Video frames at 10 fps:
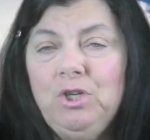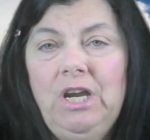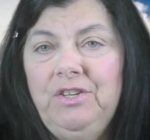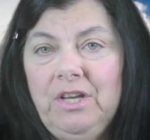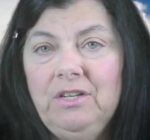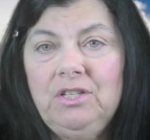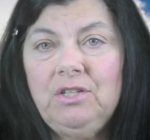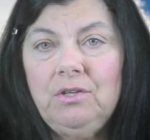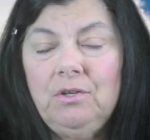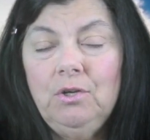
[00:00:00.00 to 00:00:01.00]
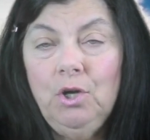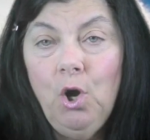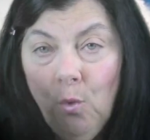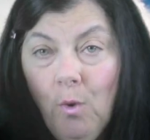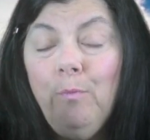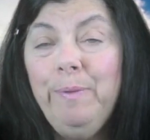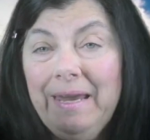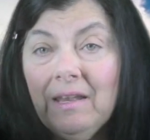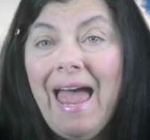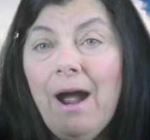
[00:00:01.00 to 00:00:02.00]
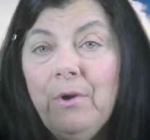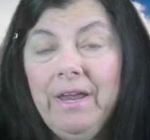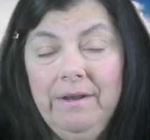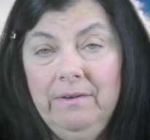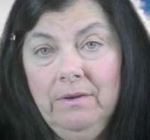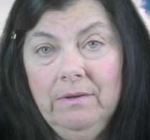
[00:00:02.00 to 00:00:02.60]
Jesus will be allowed in.